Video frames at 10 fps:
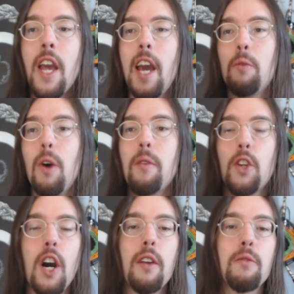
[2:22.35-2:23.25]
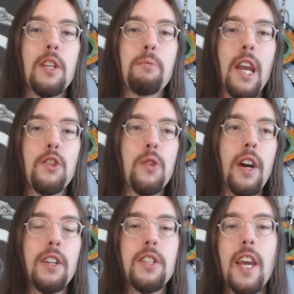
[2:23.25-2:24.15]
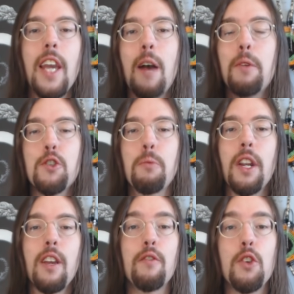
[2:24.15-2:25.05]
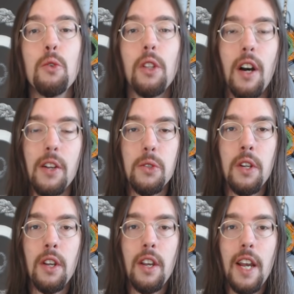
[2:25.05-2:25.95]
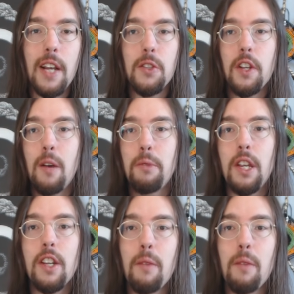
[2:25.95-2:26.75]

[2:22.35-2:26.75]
And what cut did Patreon take? How much money have you lost as a company?